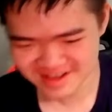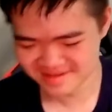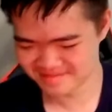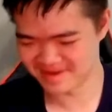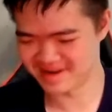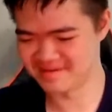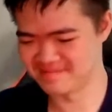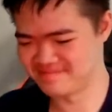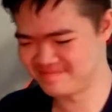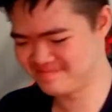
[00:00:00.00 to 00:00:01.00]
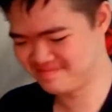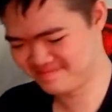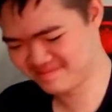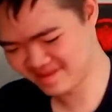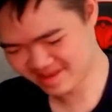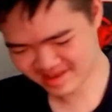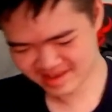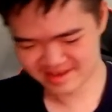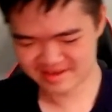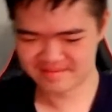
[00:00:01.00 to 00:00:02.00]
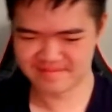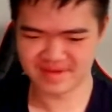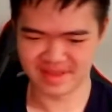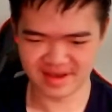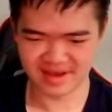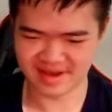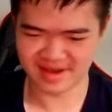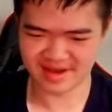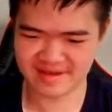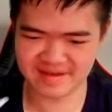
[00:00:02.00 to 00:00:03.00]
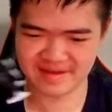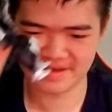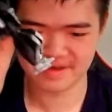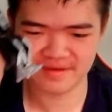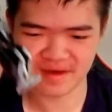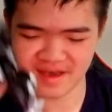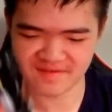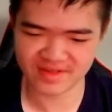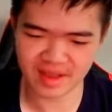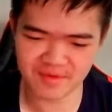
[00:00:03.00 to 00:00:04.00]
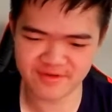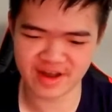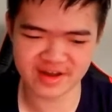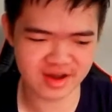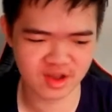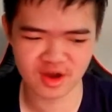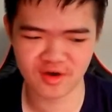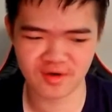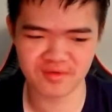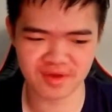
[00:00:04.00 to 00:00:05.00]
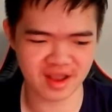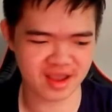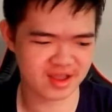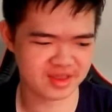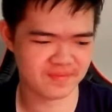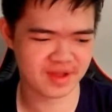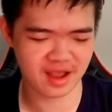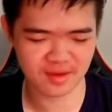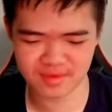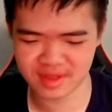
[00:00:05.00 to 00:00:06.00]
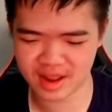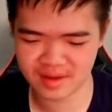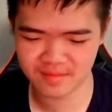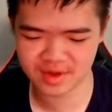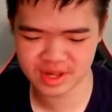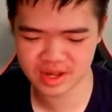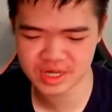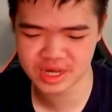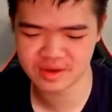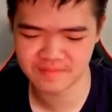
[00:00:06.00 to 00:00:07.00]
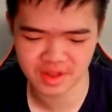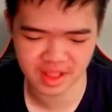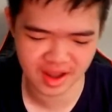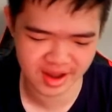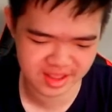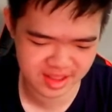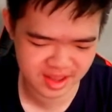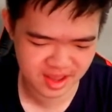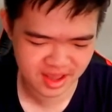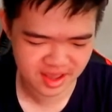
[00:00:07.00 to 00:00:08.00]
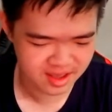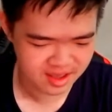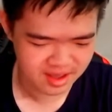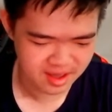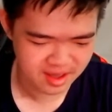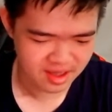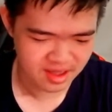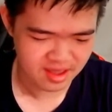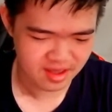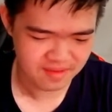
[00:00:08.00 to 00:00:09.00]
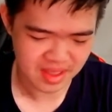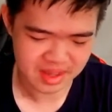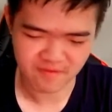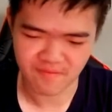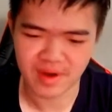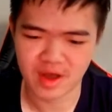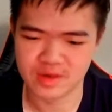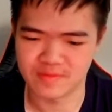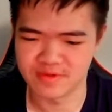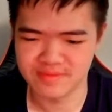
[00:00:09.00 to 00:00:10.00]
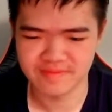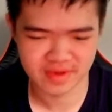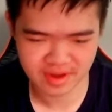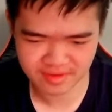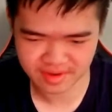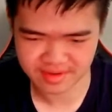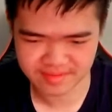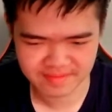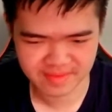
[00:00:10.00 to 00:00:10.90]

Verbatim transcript: but um, but yeah, you have Slammer JJ. No, not yet. But I will get him once I see him online. If that's even possible. Oh well.